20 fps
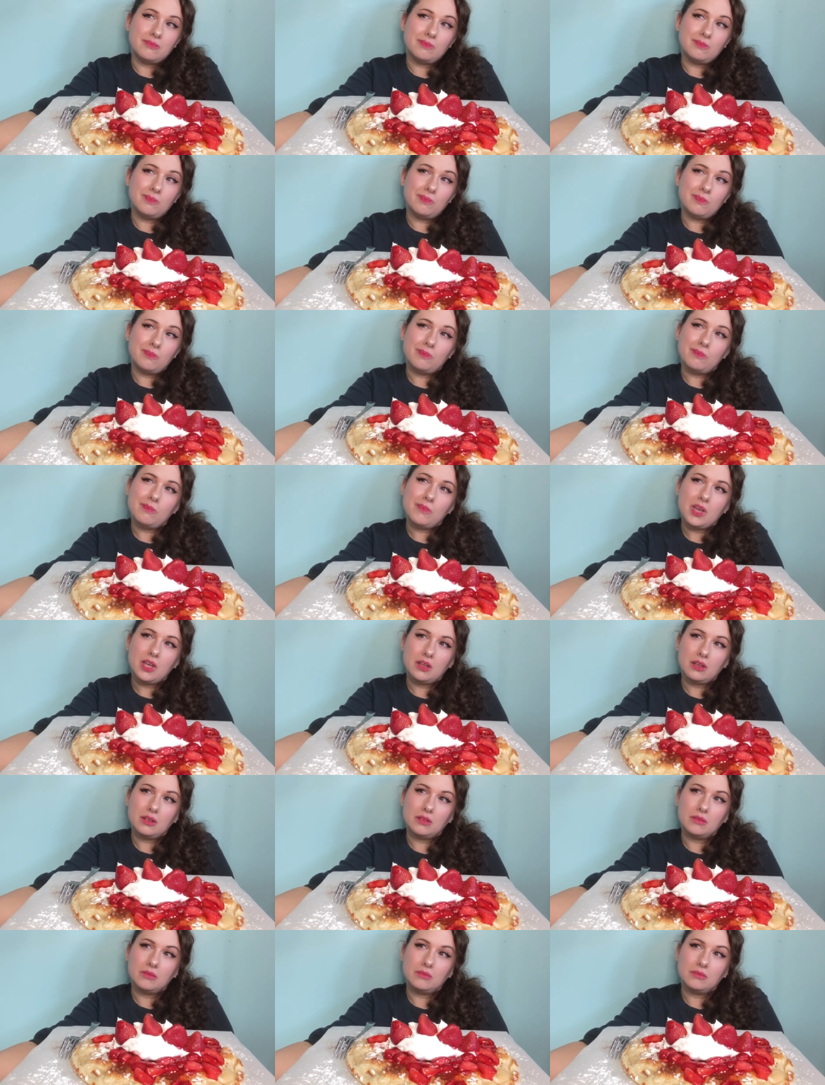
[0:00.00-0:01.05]
Mmm,
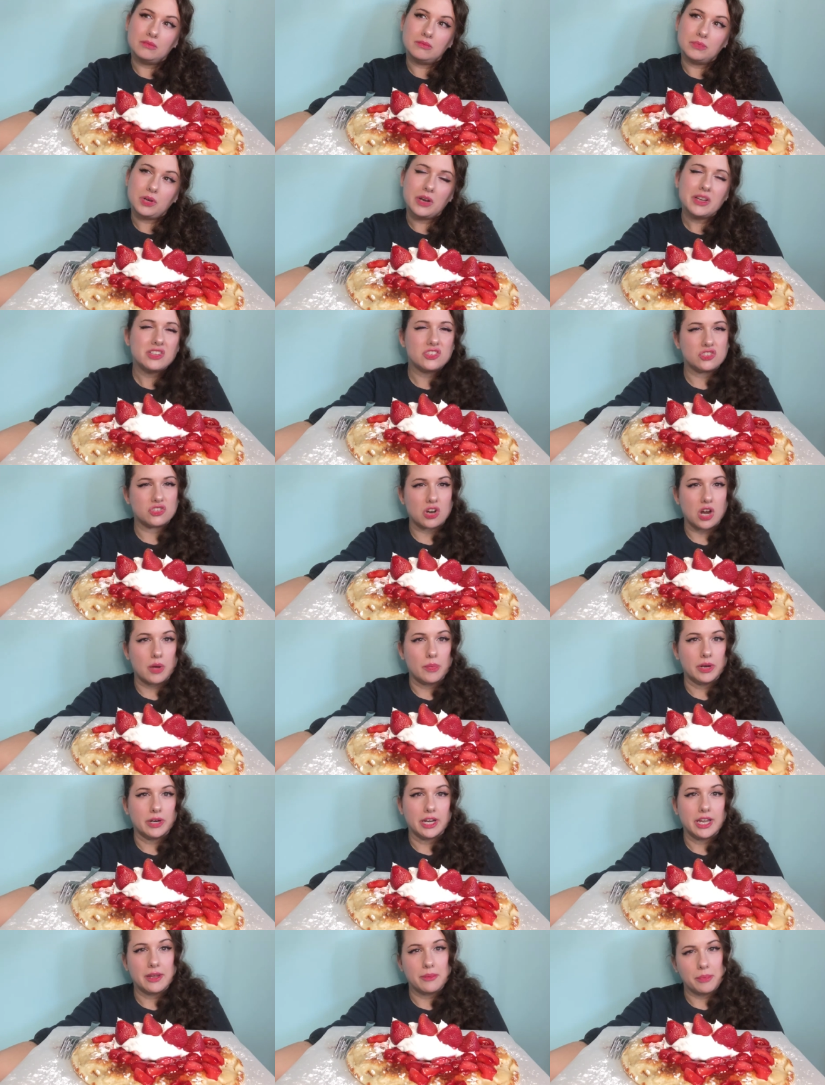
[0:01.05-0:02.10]
probably
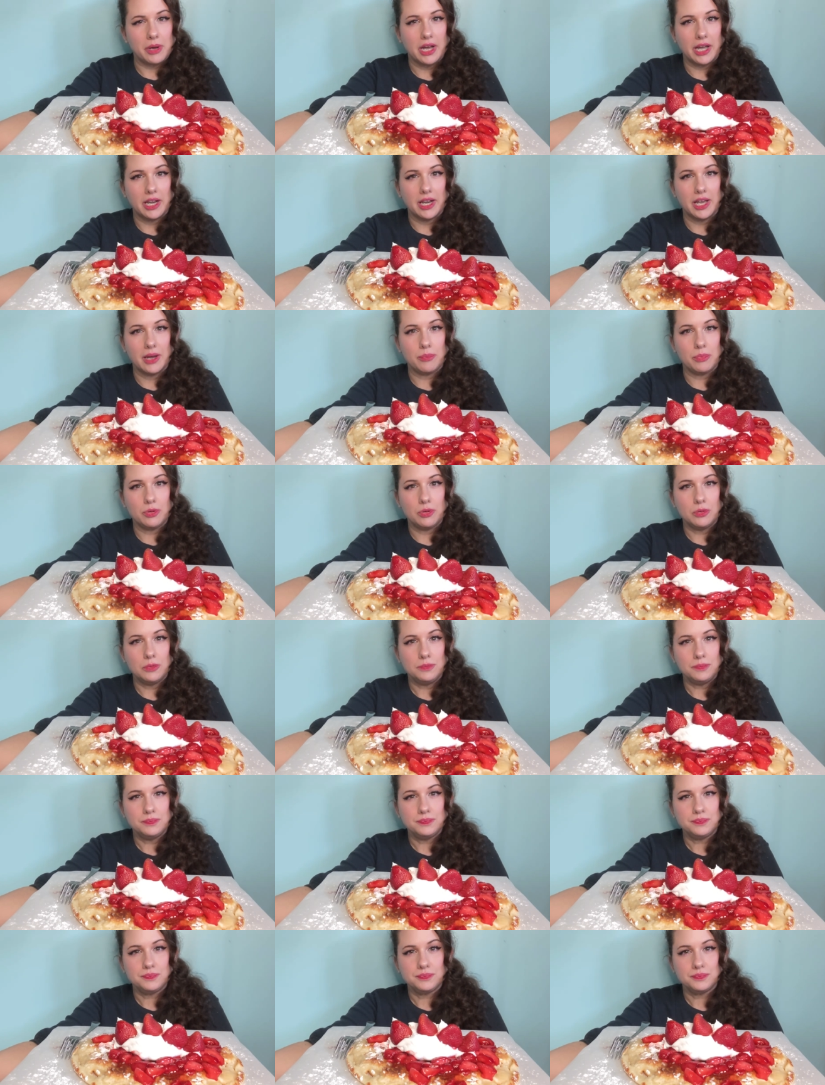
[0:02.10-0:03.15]
strawberry and pineapple.
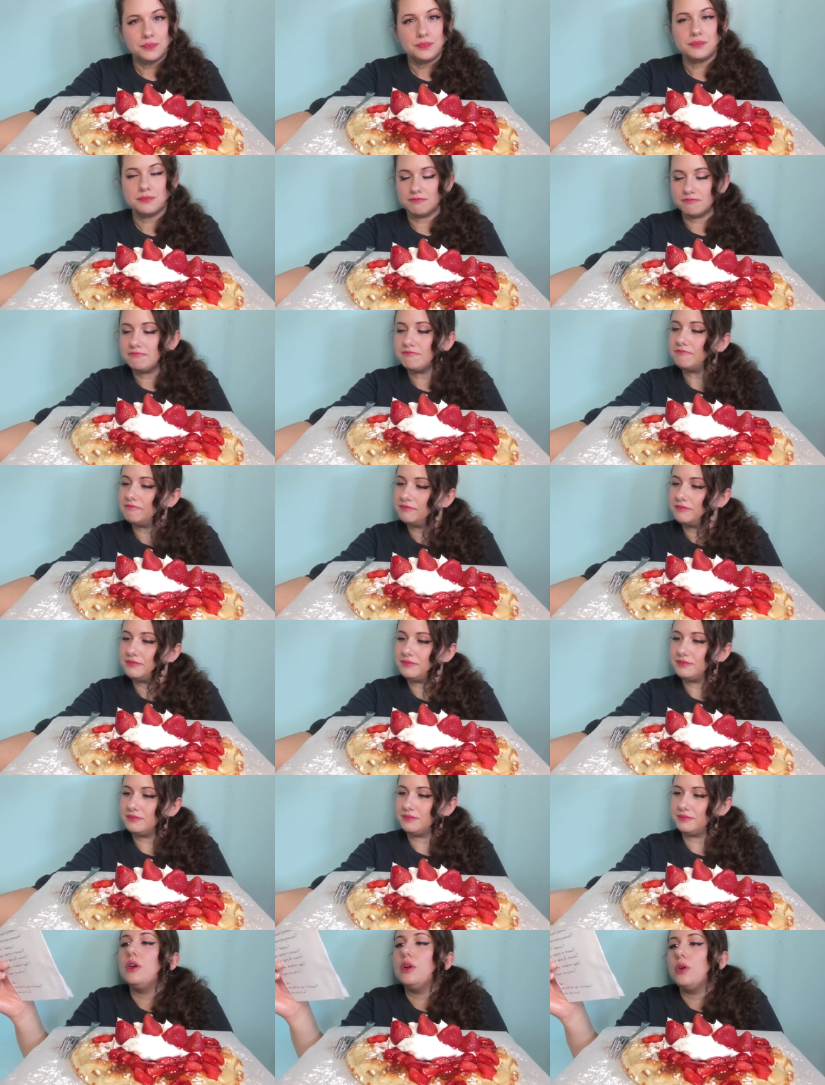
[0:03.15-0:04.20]

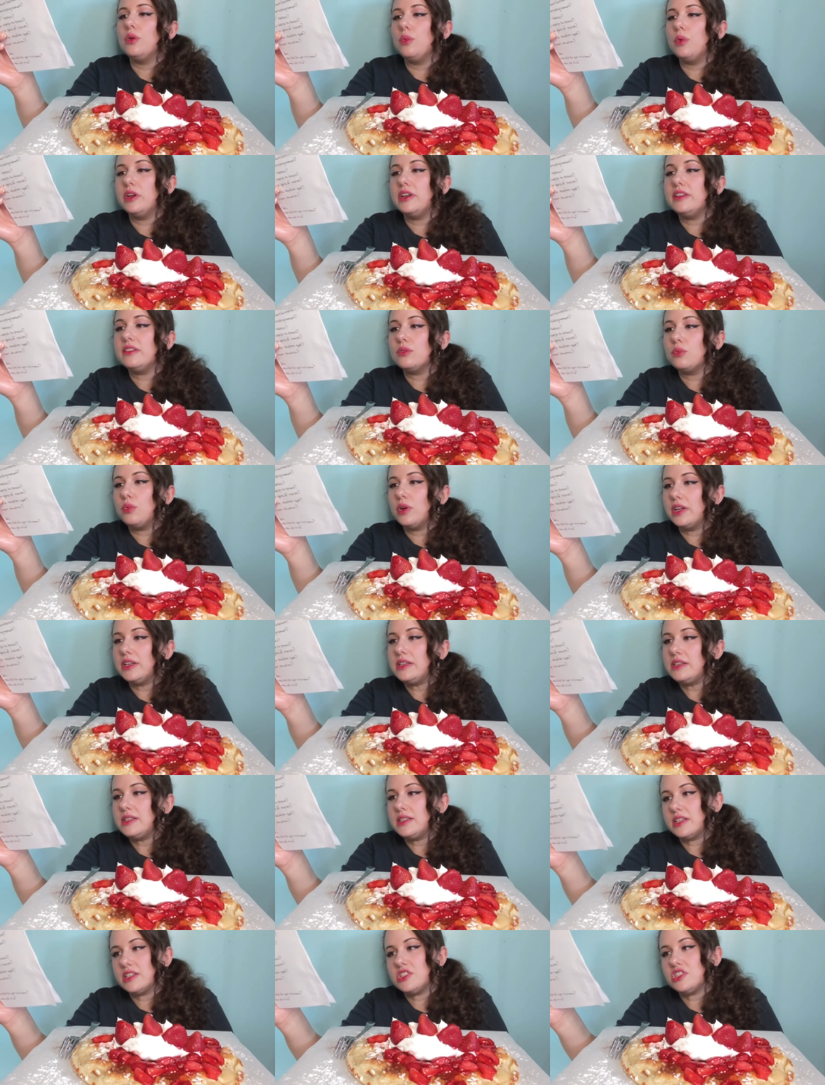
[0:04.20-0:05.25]
What is
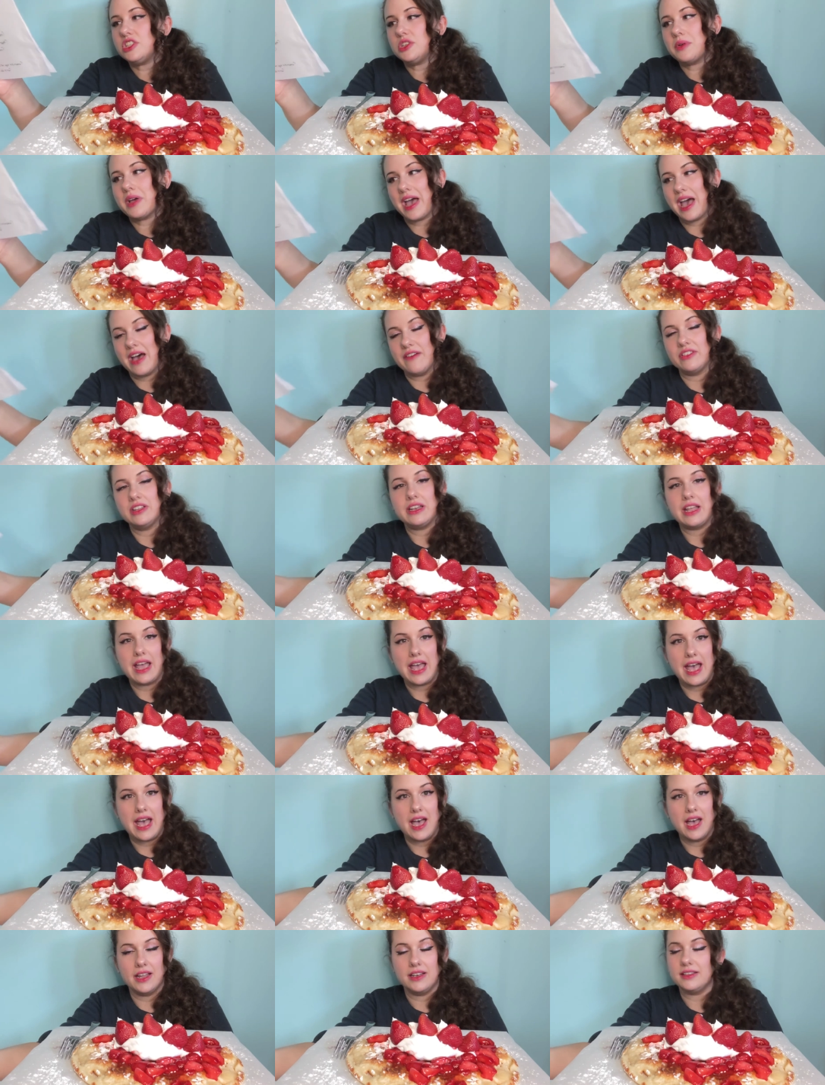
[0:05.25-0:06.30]
one dish you haven't
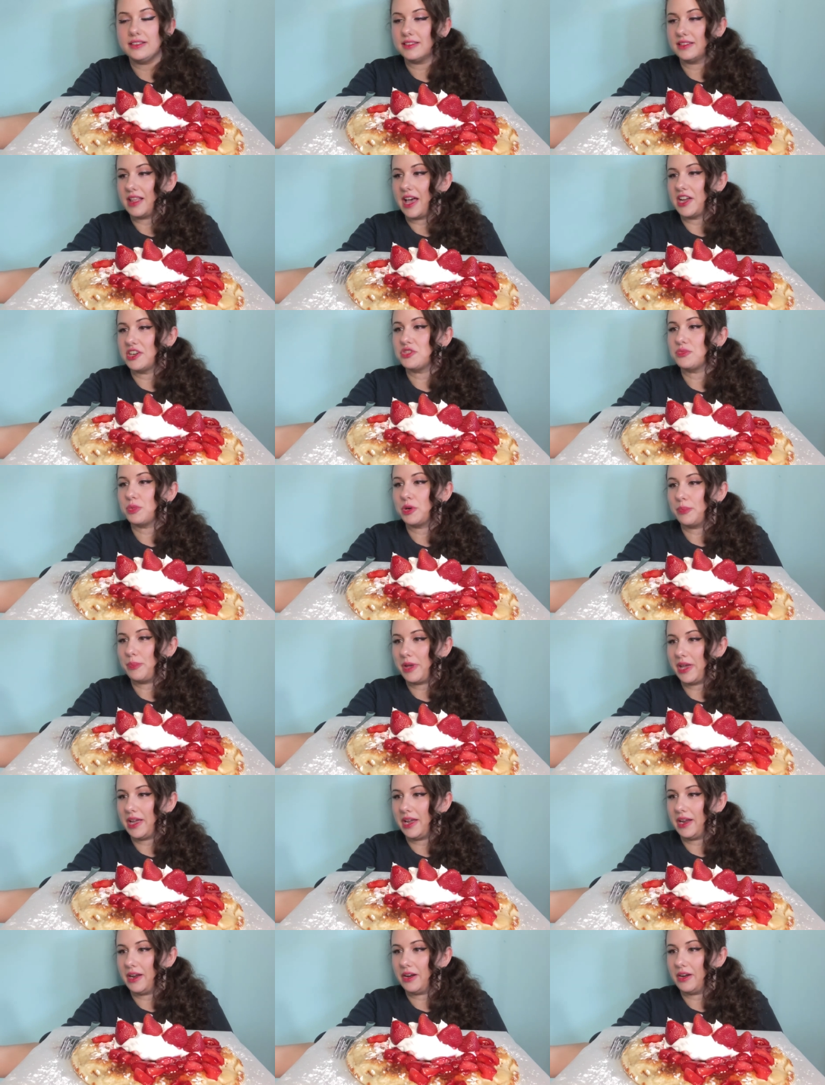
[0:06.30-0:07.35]
had slash
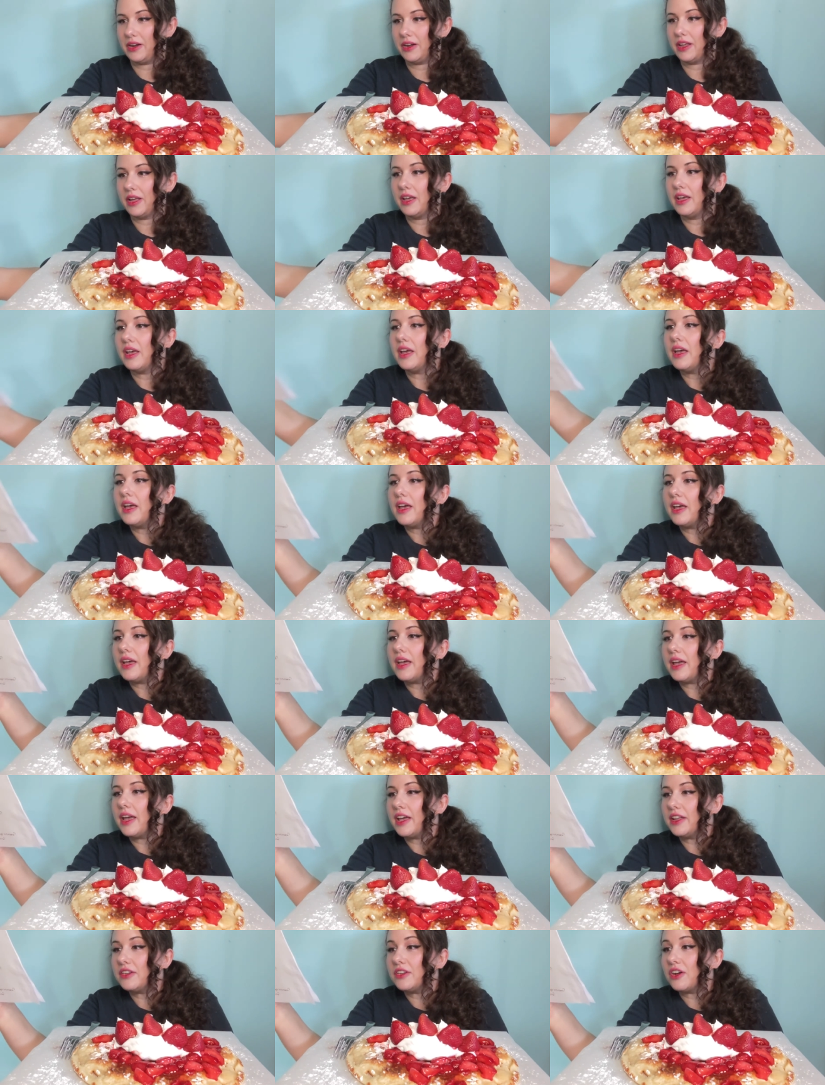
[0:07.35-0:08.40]
prepared
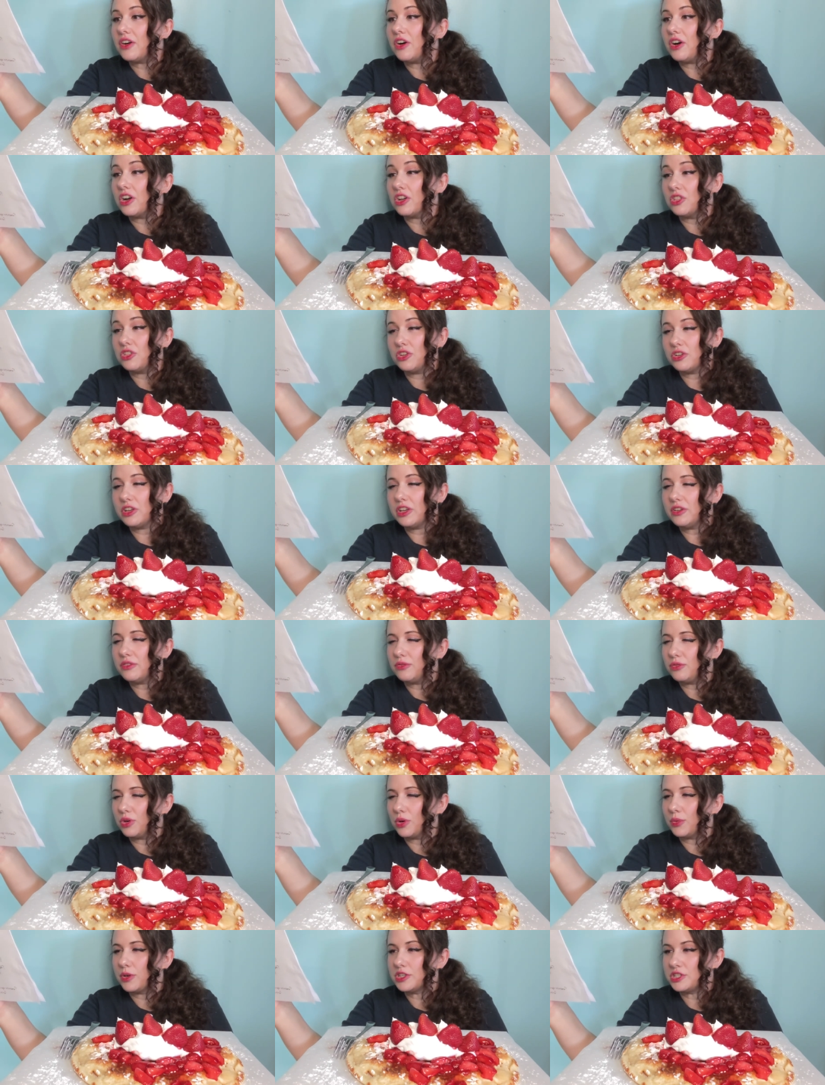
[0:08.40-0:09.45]
and are looking
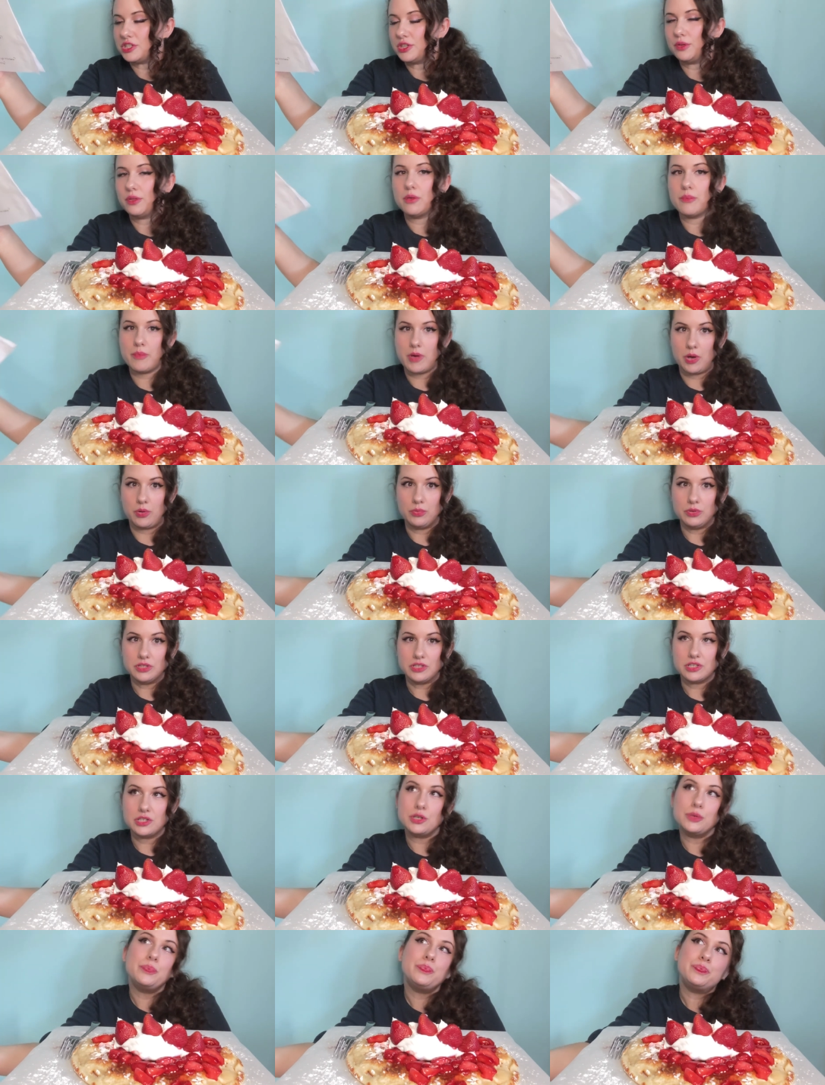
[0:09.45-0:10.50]
forward to the
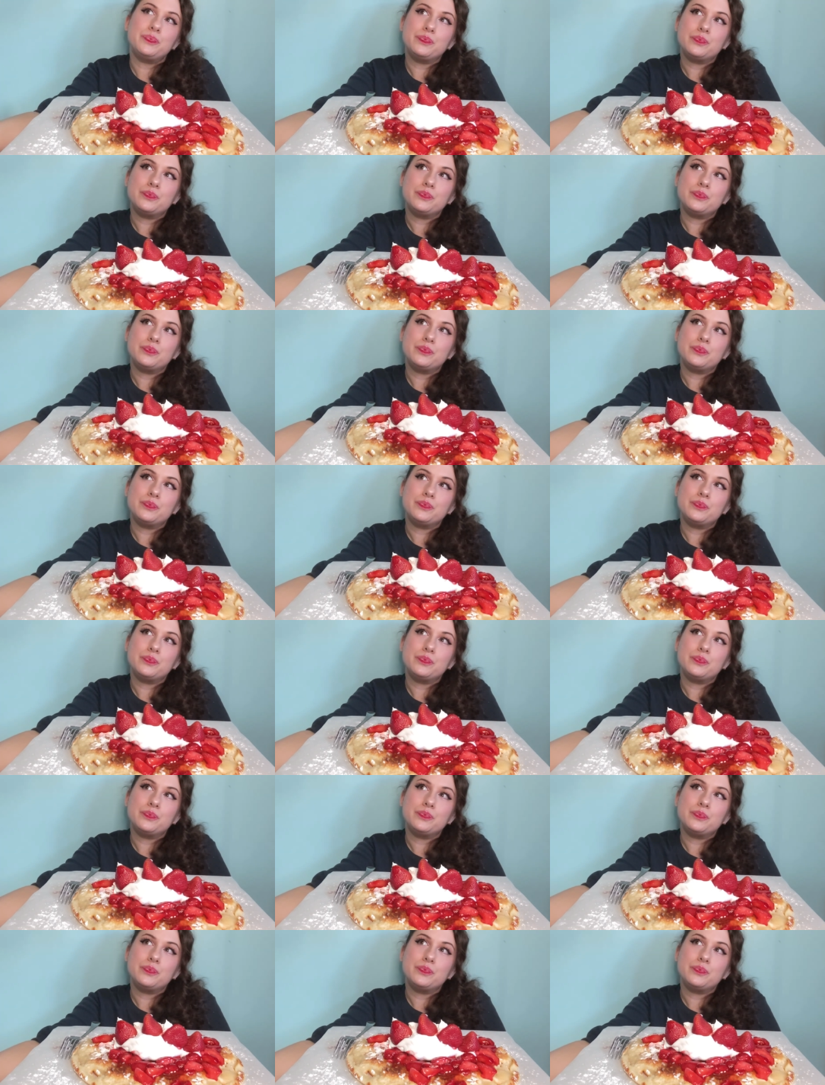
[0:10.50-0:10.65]
most?